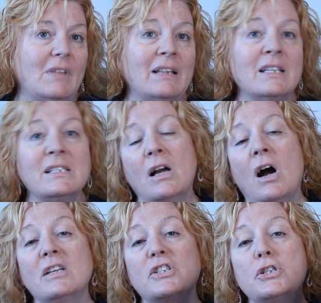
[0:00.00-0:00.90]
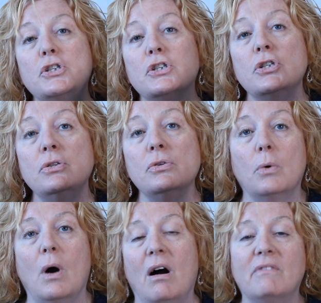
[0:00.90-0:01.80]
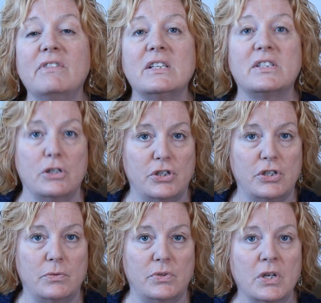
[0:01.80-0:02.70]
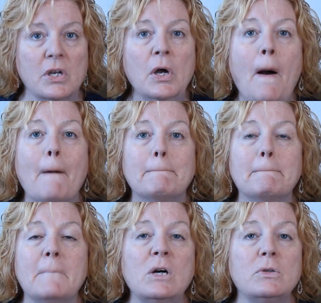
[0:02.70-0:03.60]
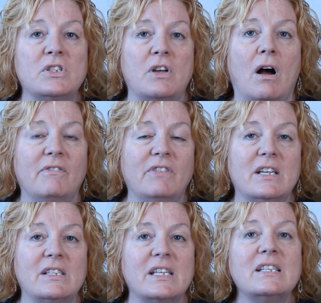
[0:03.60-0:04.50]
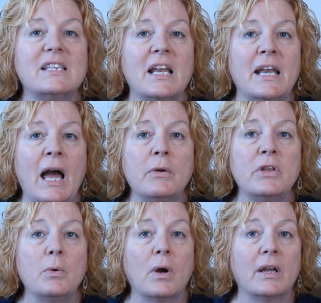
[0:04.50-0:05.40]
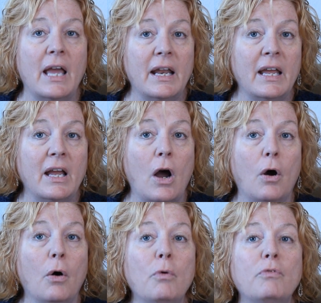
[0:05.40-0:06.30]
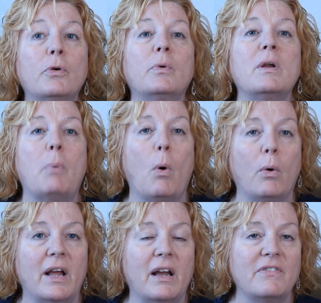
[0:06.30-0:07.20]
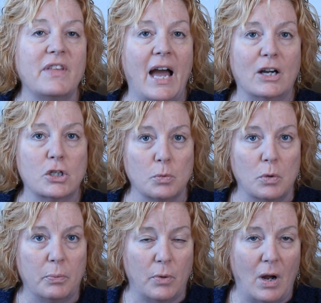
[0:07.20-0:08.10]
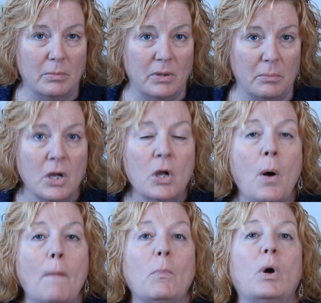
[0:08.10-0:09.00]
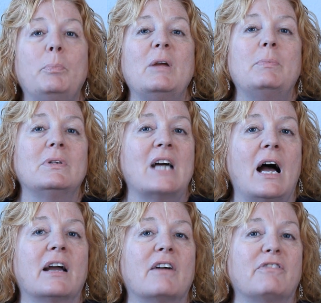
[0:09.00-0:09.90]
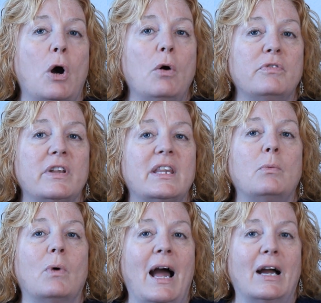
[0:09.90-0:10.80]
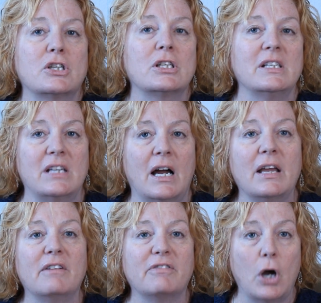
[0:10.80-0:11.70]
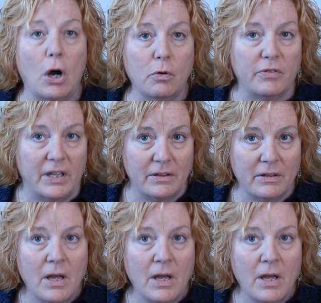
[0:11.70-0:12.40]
This caused 2 obvious issues. Most obvious is that now you are getting over-reporting of the actual problem. More people dying of COVID than were actually dying of COVID.